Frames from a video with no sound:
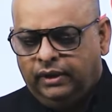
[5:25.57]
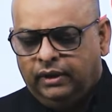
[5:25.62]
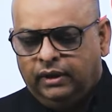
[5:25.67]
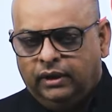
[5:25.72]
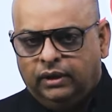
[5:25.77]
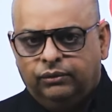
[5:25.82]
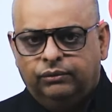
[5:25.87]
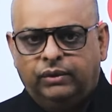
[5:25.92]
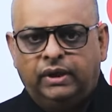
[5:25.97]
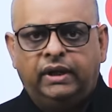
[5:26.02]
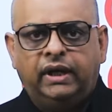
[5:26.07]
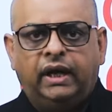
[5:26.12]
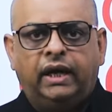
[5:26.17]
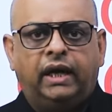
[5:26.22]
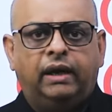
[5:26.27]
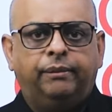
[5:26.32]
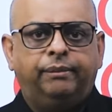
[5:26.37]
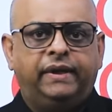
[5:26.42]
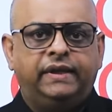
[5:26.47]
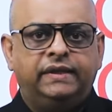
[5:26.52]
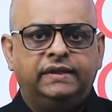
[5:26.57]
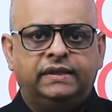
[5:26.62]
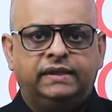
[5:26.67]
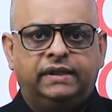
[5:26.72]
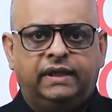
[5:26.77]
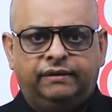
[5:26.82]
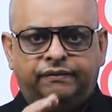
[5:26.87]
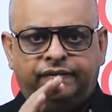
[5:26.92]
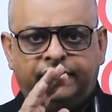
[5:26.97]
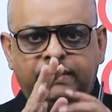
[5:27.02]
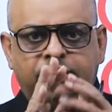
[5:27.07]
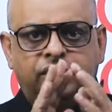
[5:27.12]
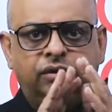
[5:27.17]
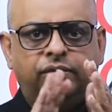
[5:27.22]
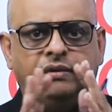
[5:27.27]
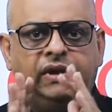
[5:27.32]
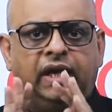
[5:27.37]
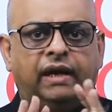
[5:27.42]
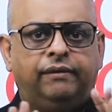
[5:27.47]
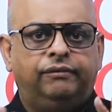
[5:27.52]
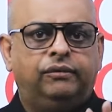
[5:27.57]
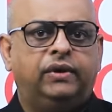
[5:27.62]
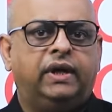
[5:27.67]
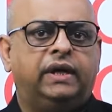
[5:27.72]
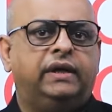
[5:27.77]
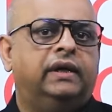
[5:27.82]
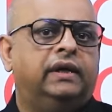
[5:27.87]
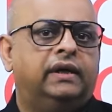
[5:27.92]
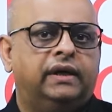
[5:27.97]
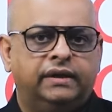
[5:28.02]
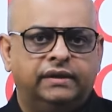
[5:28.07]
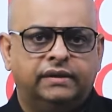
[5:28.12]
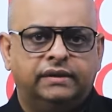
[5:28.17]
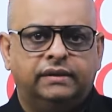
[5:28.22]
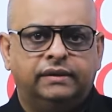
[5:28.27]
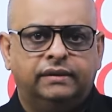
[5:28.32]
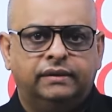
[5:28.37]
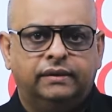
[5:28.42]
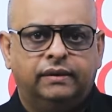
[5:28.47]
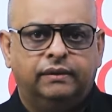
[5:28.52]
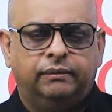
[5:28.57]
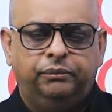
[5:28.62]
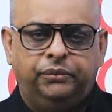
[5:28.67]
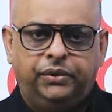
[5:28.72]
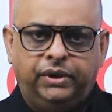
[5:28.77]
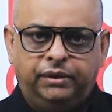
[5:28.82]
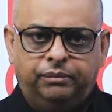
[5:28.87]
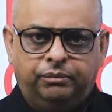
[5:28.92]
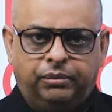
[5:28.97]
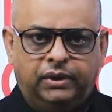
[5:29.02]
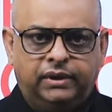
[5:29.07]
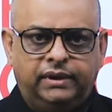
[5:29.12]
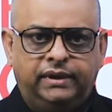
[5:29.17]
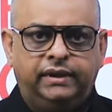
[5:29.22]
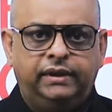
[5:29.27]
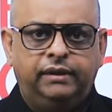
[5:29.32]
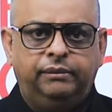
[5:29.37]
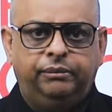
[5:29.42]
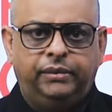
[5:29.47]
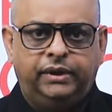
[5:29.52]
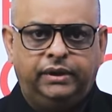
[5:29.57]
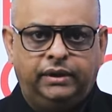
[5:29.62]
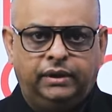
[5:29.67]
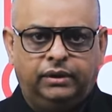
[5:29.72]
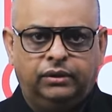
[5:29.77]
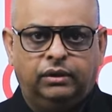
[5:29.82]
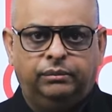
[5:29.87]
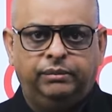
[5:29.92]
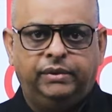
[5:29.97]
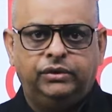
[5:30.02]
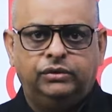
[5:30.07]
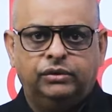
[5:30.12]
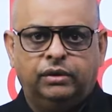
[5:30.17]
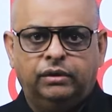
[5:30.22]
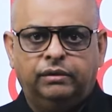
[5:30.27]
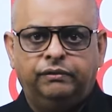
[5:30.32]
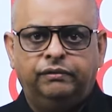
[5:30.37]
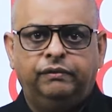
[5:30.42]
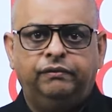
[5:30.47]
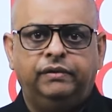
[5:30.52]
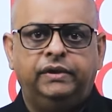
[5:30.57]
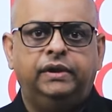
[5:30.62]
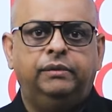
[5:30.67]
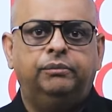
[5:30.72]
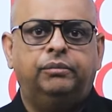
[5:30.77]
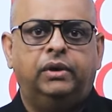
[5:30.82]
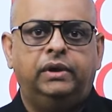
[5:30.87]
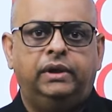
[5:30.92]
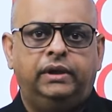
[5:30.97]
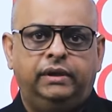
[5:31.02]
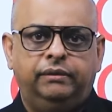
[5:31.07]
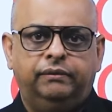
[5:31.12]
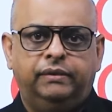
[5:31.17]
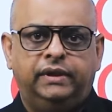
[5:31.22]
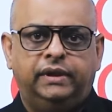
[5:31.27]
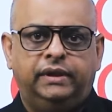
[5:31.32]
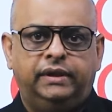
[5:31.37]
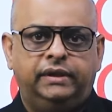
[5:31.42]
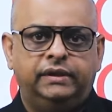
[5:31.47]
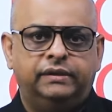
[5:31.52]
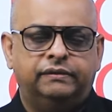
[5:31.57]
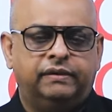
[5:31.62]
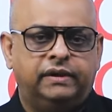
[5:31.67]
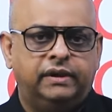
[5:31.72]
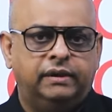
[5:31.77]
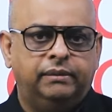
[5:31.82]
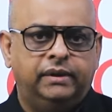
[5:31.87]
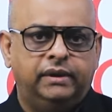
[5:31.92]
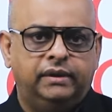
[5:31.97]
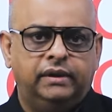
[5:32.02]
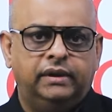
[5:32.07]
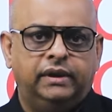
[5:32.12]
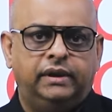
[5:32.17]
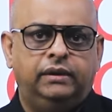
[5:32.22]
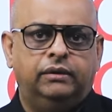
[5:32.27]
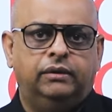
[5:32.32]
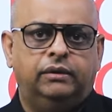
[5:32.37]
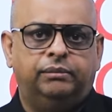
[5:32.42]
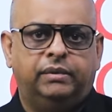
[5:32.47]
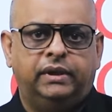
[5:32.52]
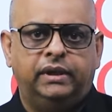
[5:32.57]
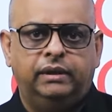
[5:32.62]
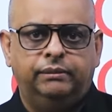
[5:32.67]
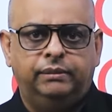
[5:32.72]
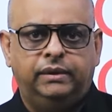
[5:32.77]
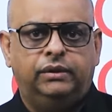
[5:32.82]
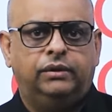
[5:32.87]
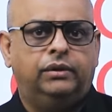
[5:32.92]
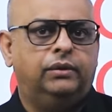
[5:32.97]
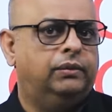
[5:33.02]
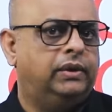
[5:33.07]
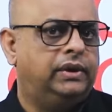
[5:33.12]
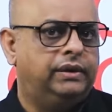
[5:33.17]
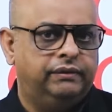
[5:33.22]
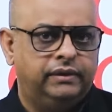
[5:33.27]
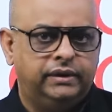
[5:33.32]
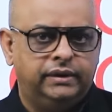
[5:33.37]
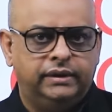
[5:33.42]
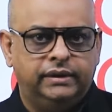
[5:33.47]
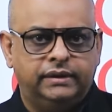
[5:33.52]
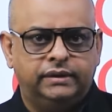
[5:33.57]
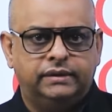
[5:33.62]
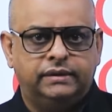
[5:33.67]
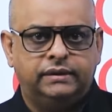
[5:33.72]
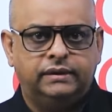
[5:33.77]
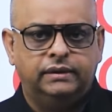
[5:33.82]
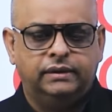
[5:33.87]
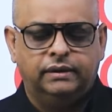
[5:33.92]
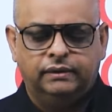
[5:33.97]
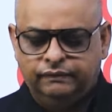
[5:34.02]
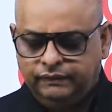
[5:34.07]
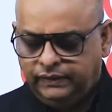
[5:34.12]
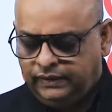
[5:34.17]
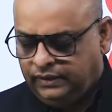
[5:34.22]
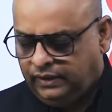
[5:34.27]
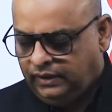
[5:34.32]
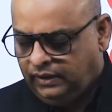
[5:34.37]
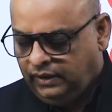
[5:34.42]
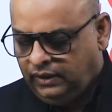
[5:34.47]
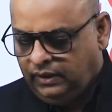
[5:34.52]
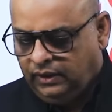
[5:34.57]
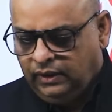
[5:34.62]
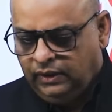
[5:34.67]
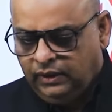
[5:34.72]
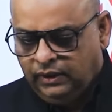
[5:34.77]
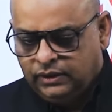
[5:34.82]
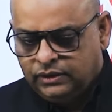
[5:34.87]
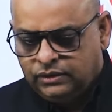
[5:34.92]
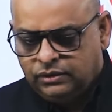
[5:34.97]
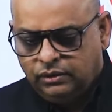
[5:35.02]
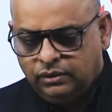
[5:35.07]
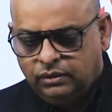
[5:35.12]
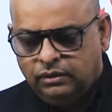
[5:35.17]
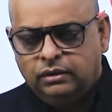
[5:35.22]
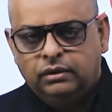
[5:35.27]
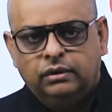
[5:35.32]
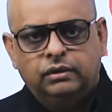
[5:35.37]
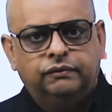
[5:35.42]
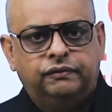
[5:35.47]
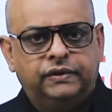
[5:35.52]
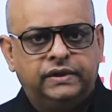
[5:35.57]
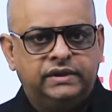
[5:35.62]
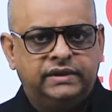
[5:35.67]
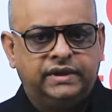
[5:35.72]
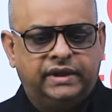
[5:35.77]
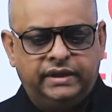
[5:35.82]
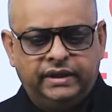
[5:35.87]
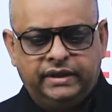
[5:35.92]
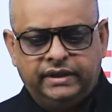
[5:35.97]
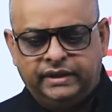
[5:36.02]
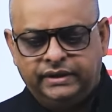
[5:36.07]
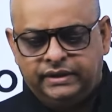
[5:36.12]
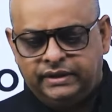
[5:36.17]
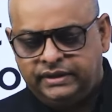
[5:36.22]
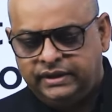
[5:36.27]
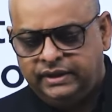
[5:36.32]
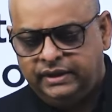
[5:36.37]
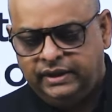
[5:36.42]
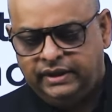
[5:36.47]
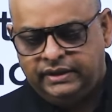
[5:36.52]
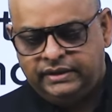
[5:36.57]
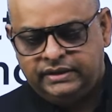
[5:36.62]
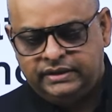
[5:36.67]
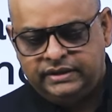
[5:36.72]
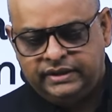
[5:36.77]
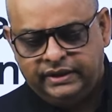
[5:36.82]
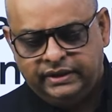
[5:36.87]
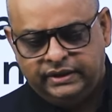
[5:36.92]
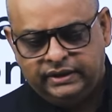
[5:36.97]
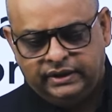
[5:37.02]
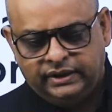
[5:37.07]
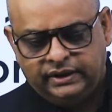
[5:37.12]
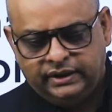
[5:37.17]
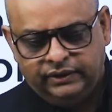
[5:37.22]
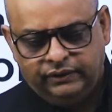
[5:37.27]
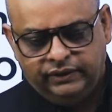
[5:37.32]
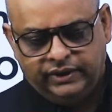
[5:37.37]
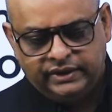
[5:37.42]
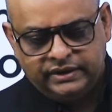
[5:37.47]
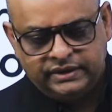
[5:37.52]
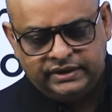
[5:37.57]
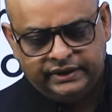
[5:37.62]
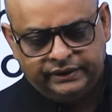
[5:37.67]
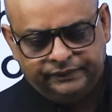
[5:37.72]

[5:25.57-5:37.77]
what happens that first you will have to categorize, be it polity, be it economic geography, within polity, whether it is fundamental right or parliament or whatever it is. Fine. So first categorization, let's take, you can say,